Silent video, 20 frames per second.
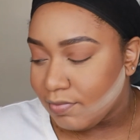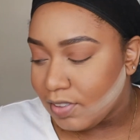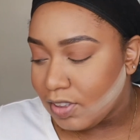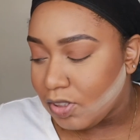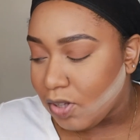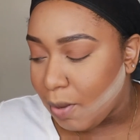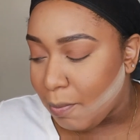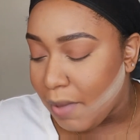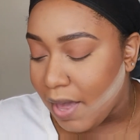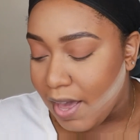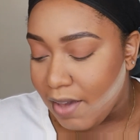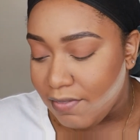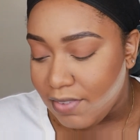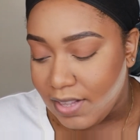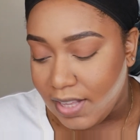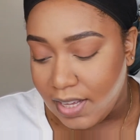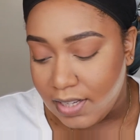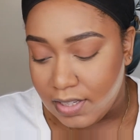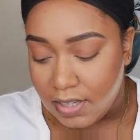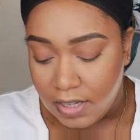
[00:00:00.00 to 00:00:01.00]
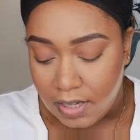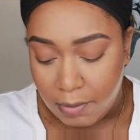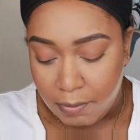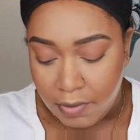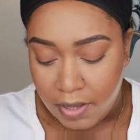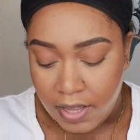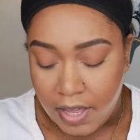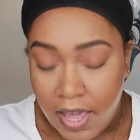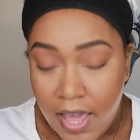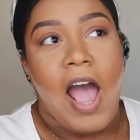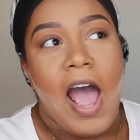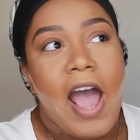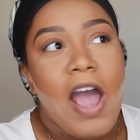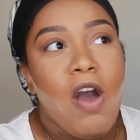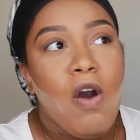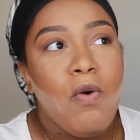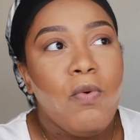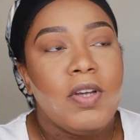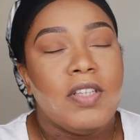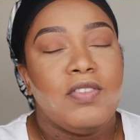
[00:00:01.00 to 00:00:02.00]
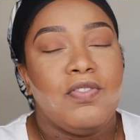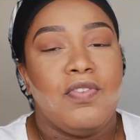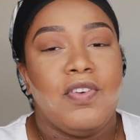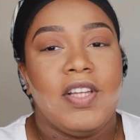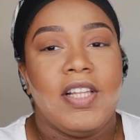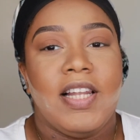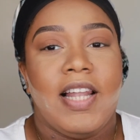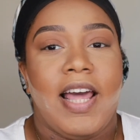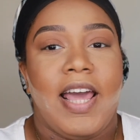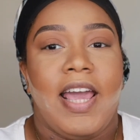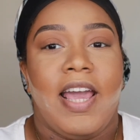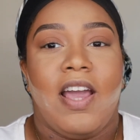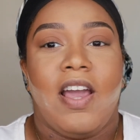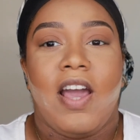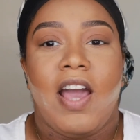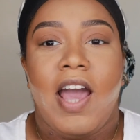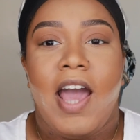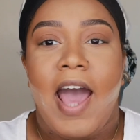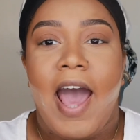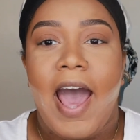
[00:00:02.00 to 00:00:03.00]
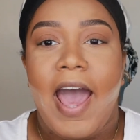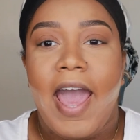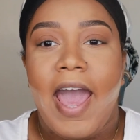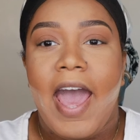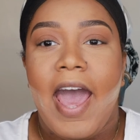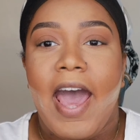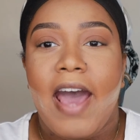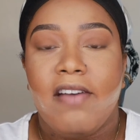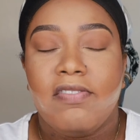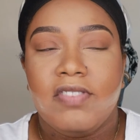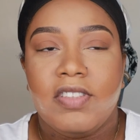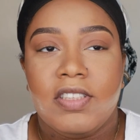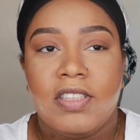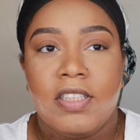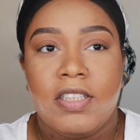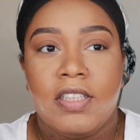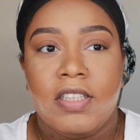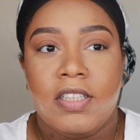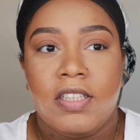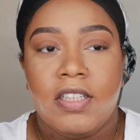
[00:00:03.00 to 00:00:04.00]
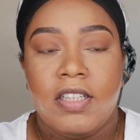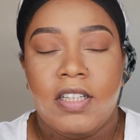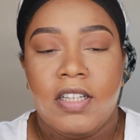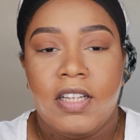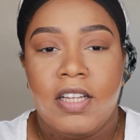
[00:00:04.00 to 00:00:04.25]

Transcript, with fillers: So I'm having that dilemma. I always feel like I have to,